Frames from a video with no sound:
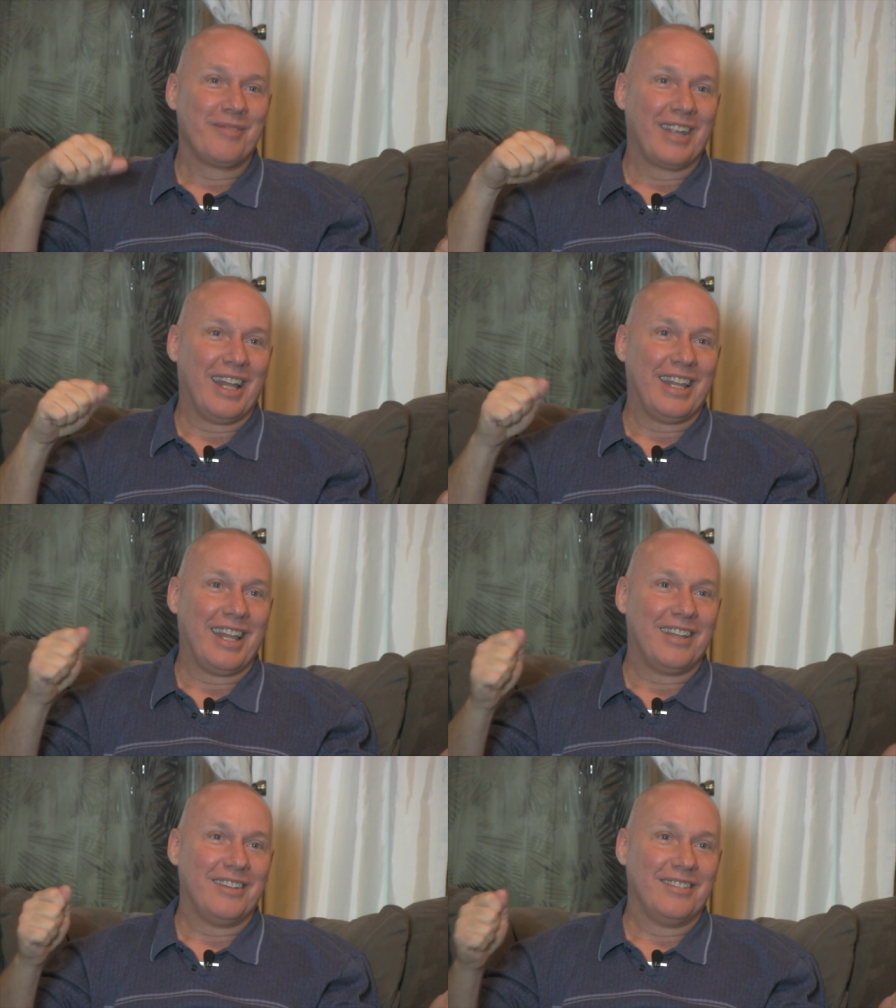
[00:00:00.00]
And
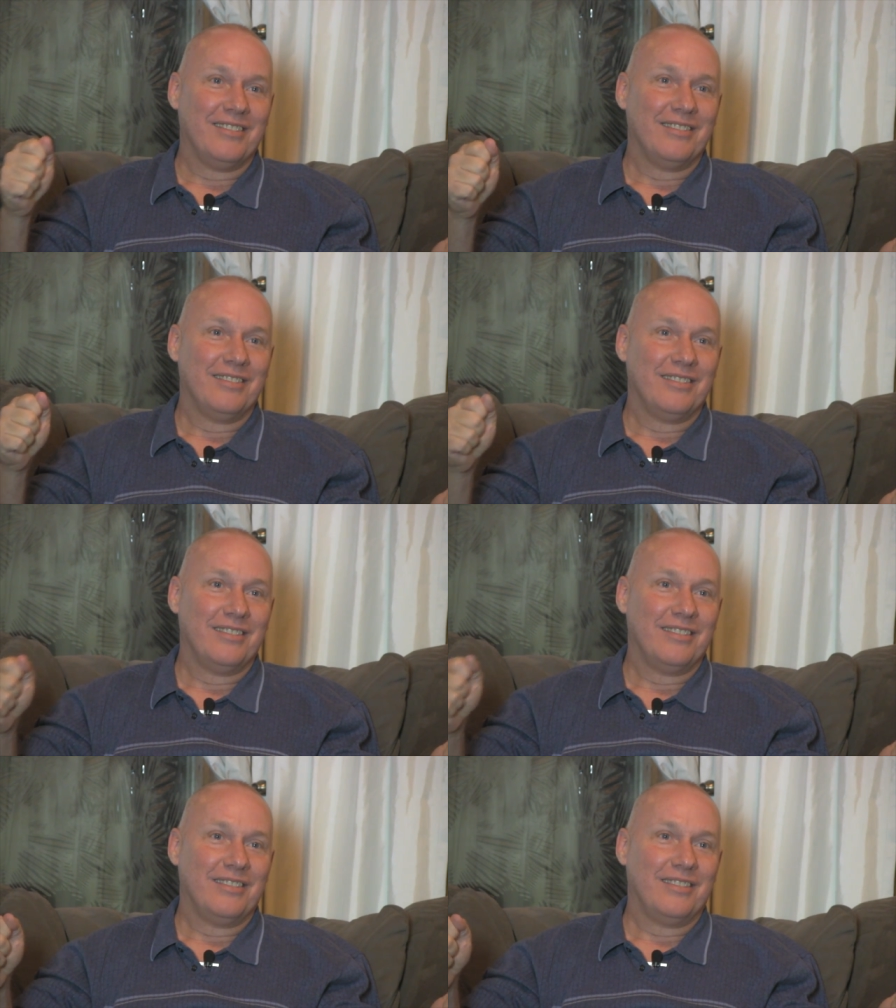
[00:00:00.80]
then
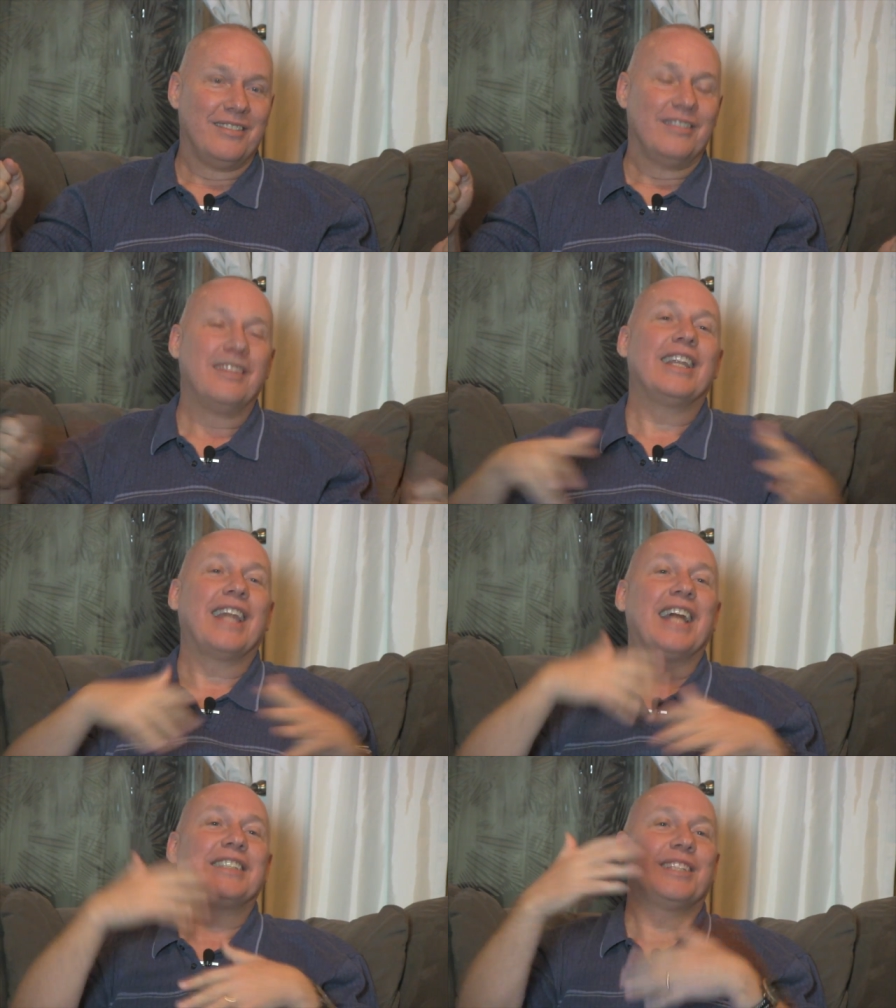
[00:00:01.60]

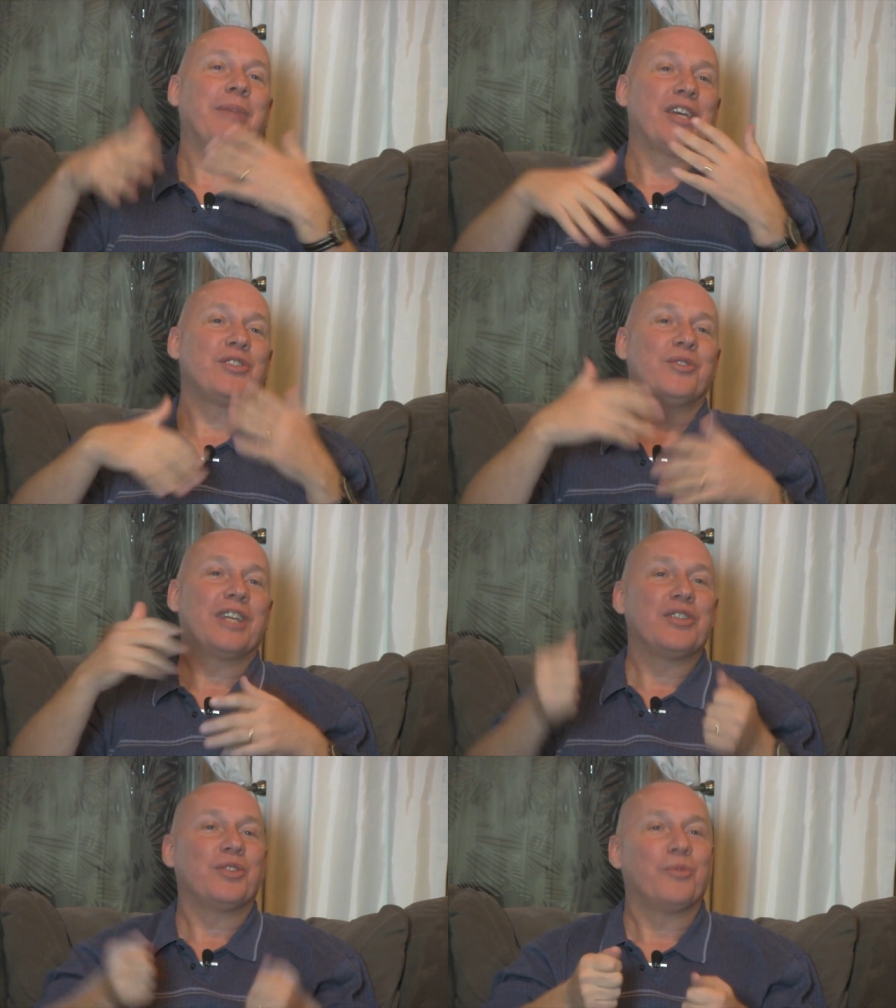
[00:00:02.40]
that's the master's
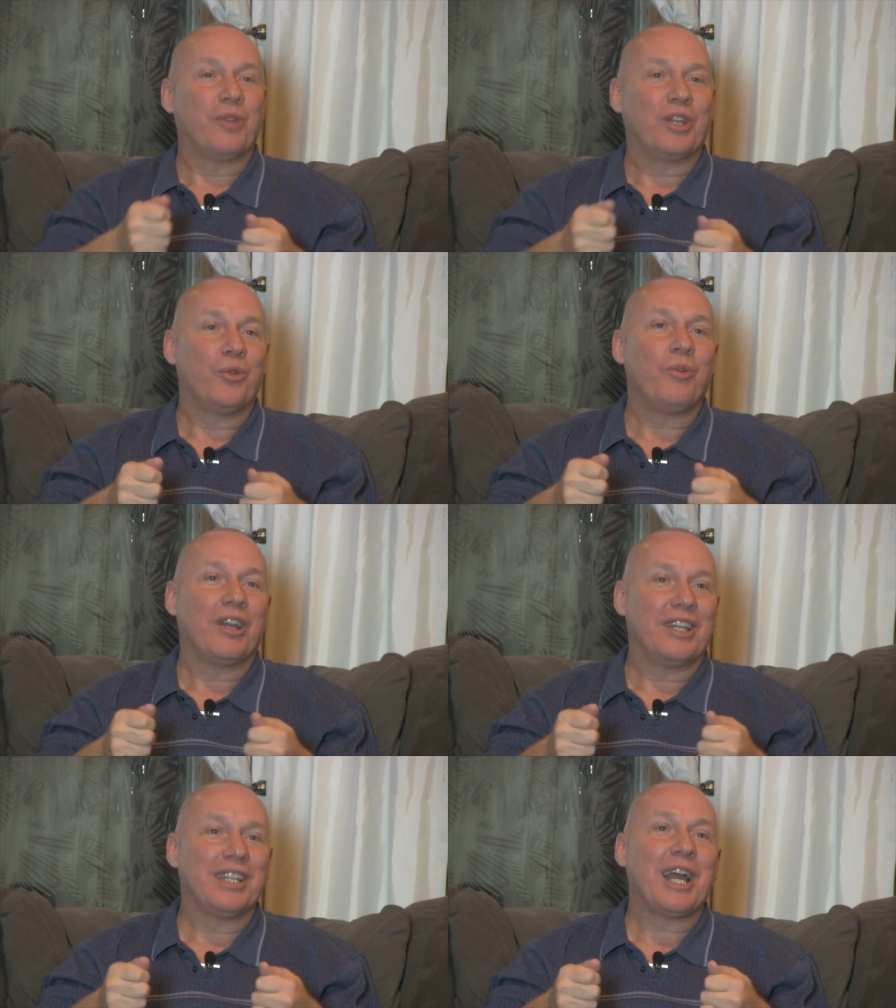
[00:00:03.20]
answer. When you
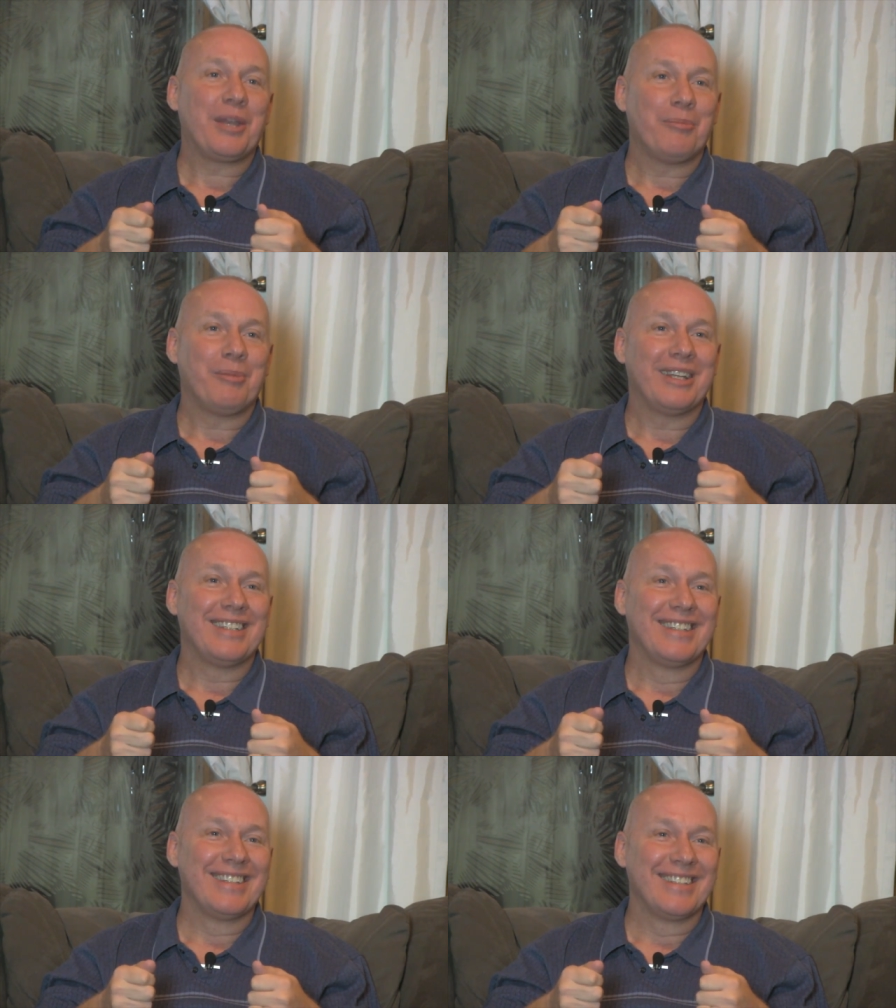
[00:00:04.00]
want
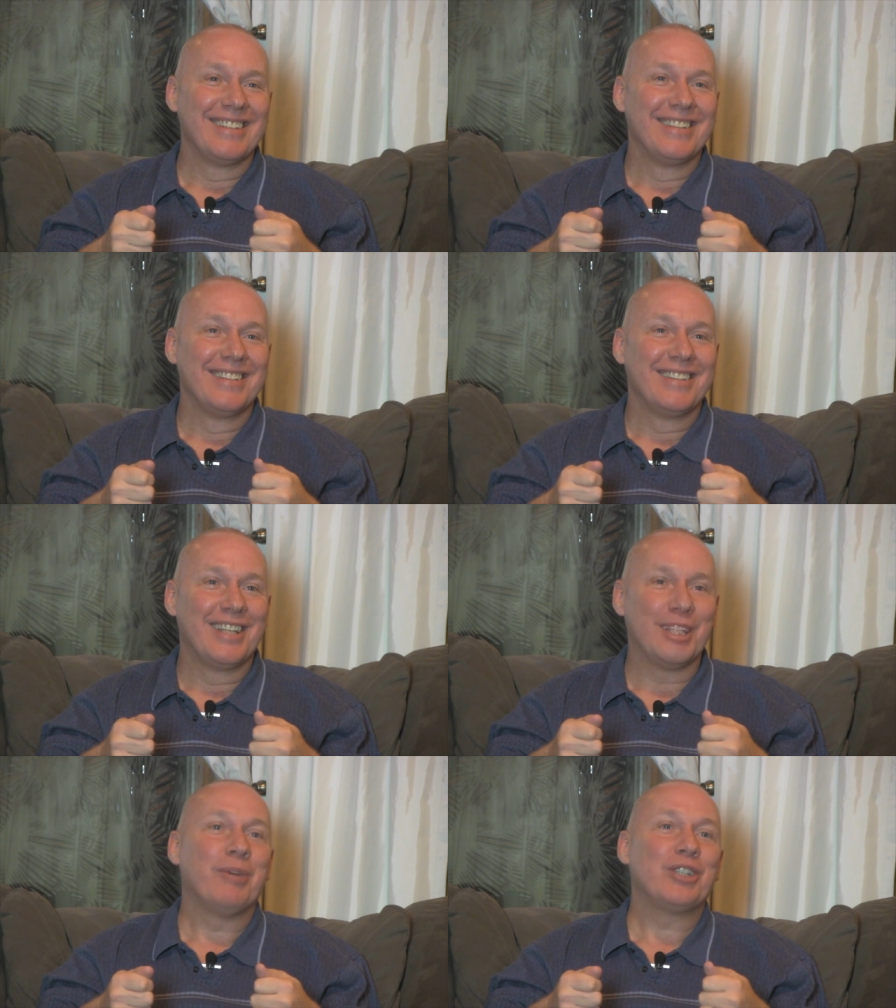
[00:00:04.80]
enlightenment,
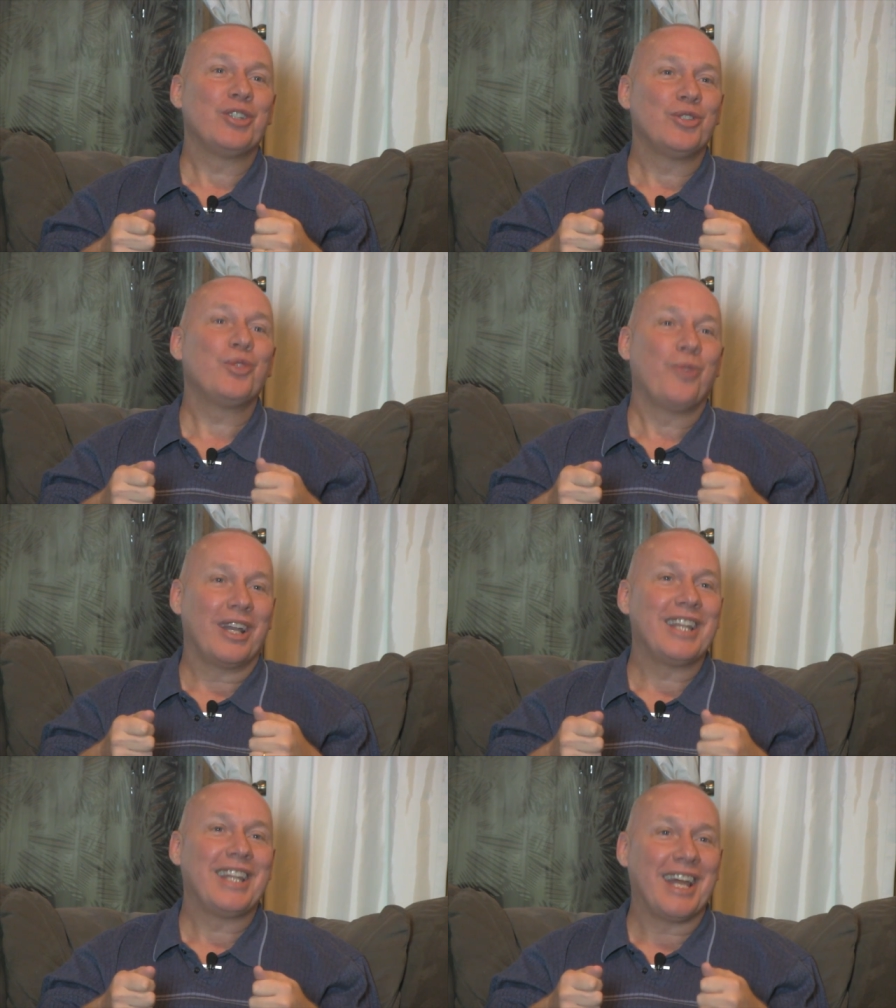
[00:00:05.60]
as much as you
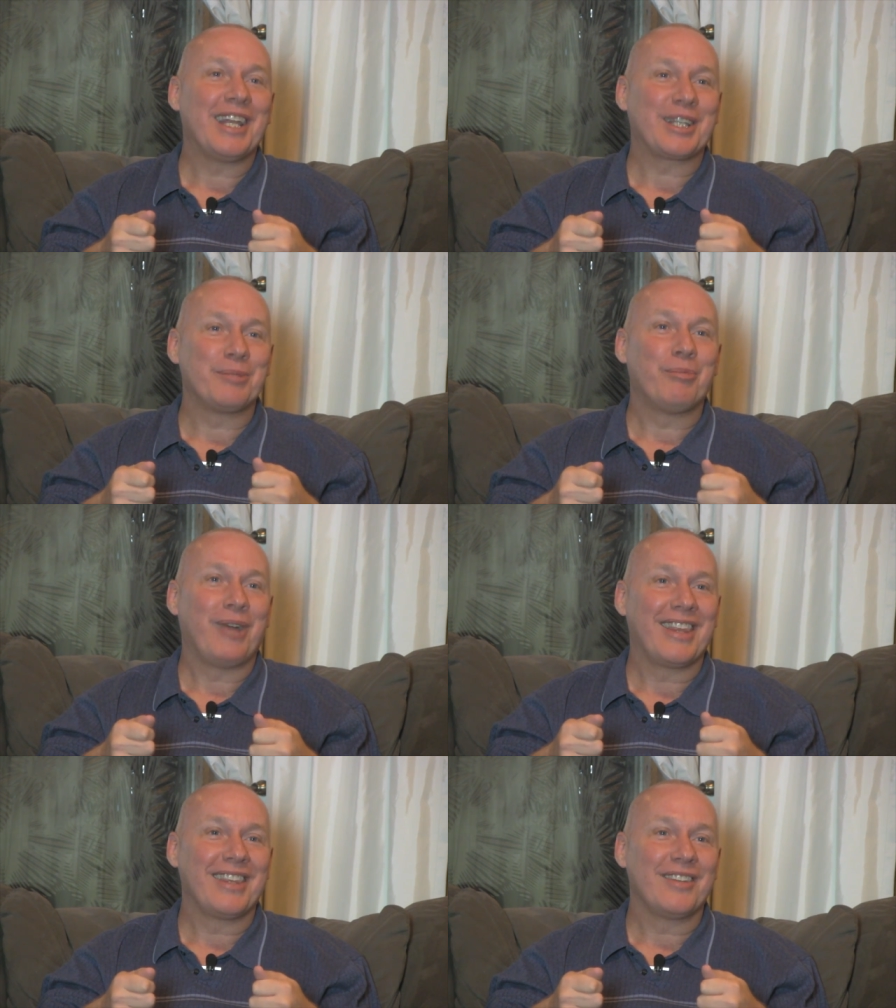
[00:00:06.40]
wanted that next
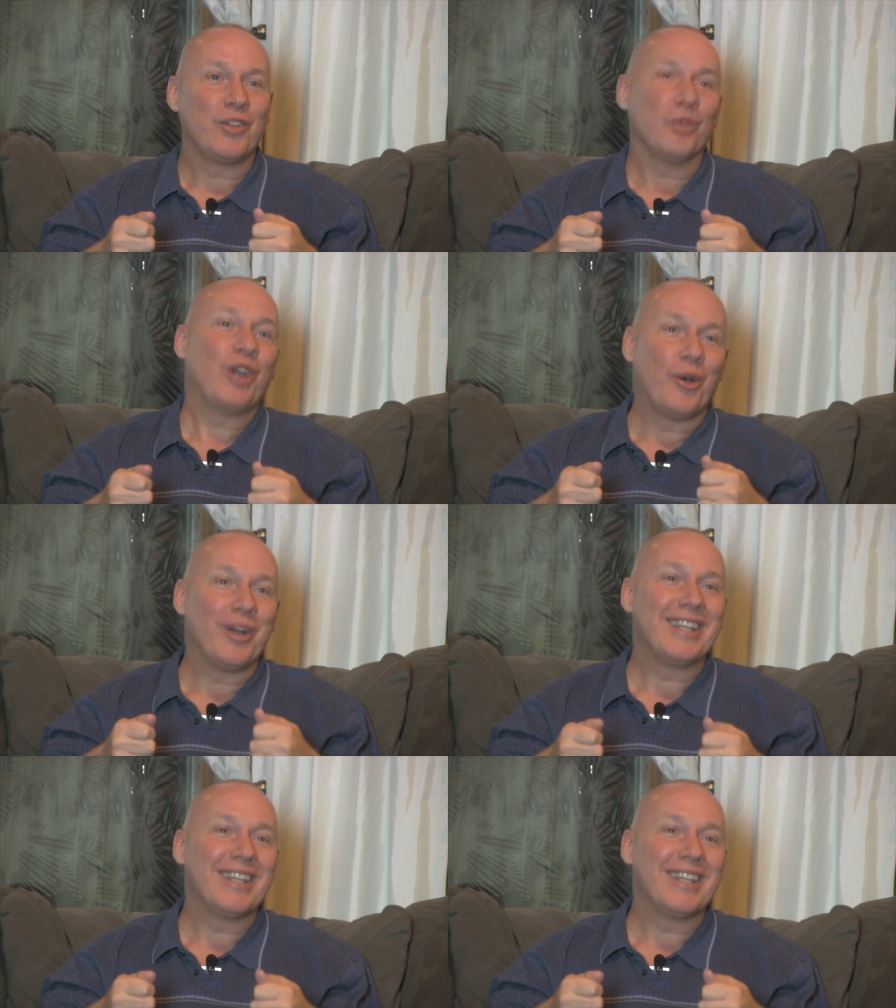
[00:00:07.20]
breath, you'll know it.